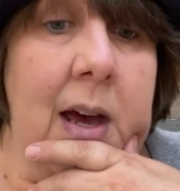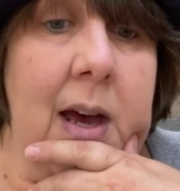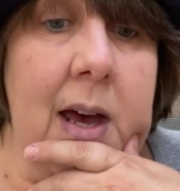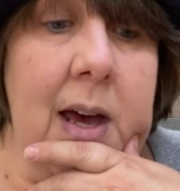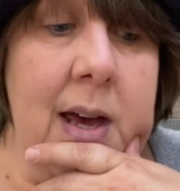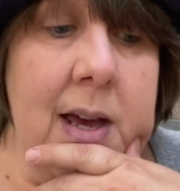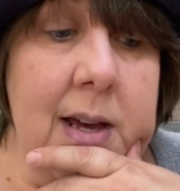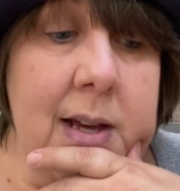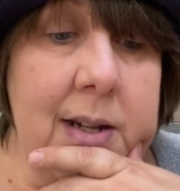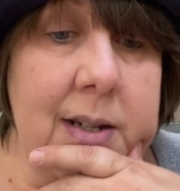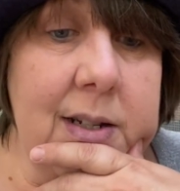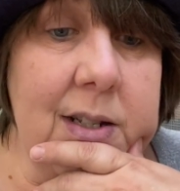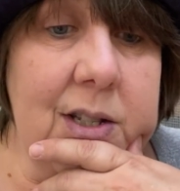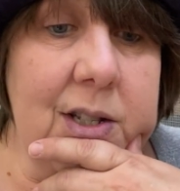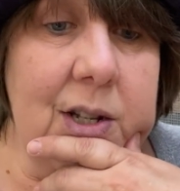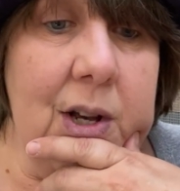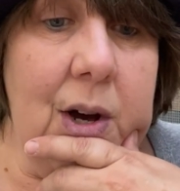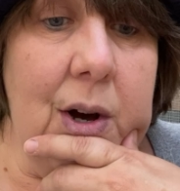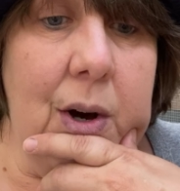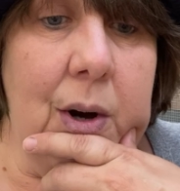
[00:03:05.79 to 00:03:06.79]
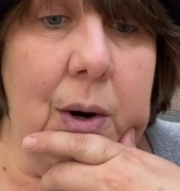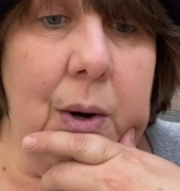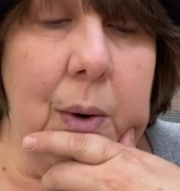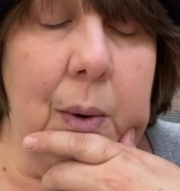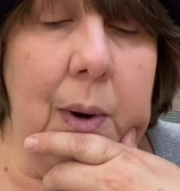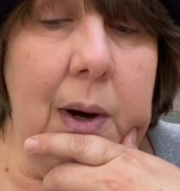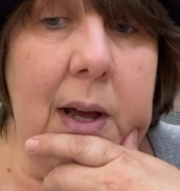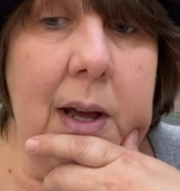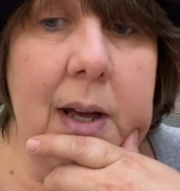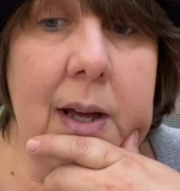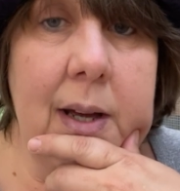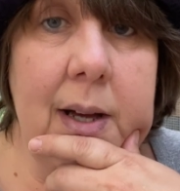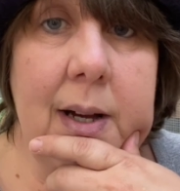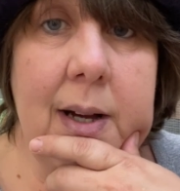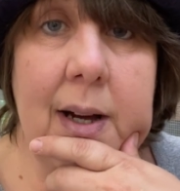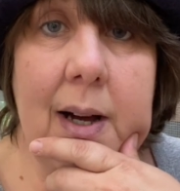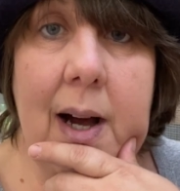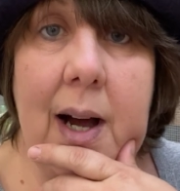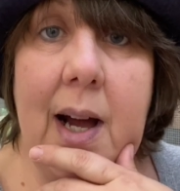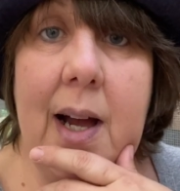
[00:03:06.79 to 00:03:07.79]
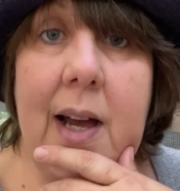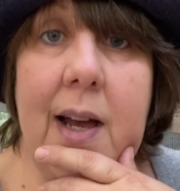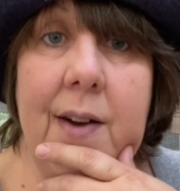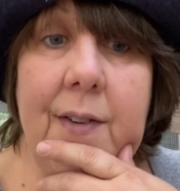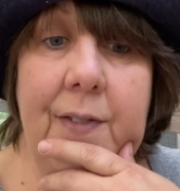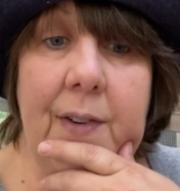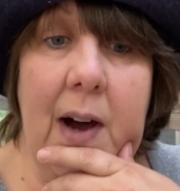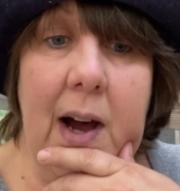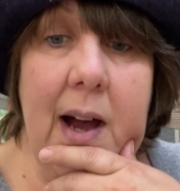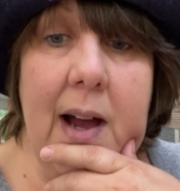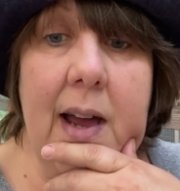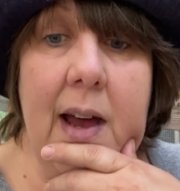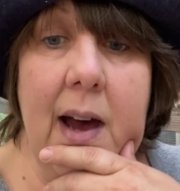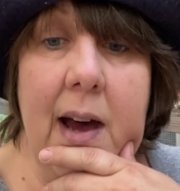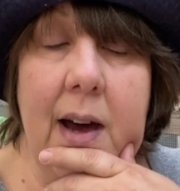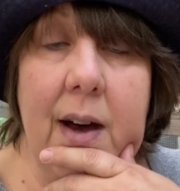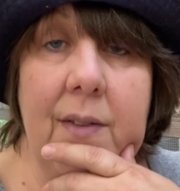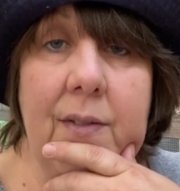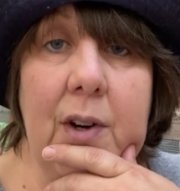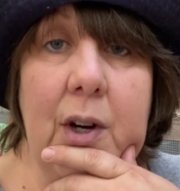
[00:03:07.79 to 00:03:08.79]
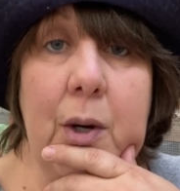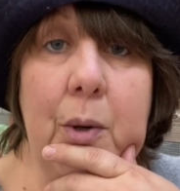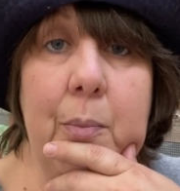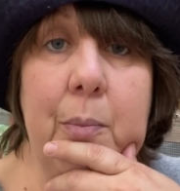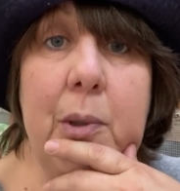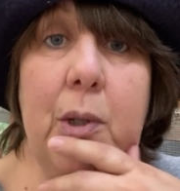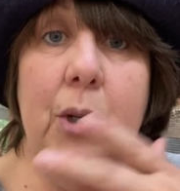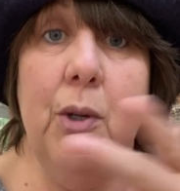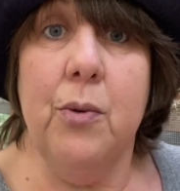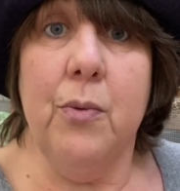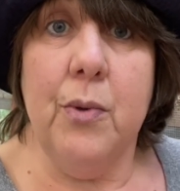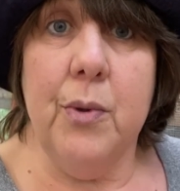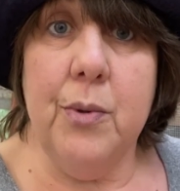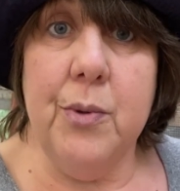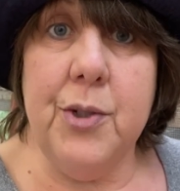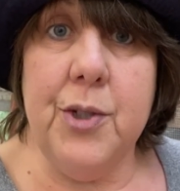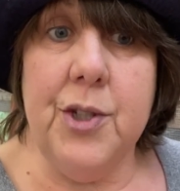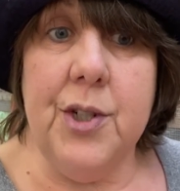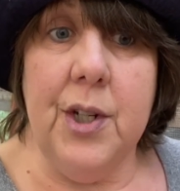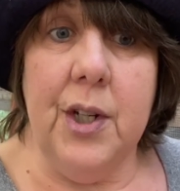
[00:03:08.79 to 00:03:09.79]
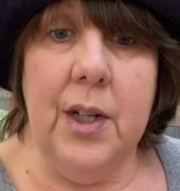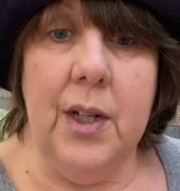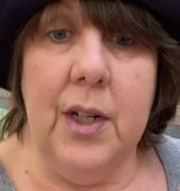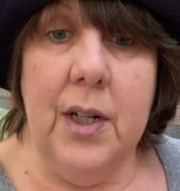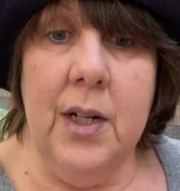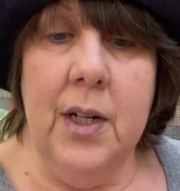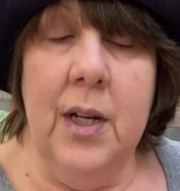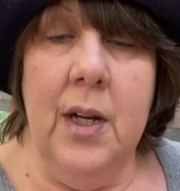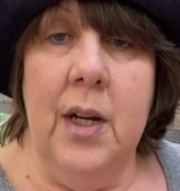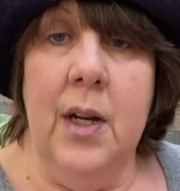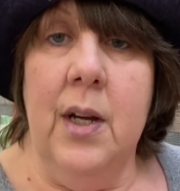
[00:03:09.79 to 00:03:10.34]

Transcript: And so if I have a blue rooster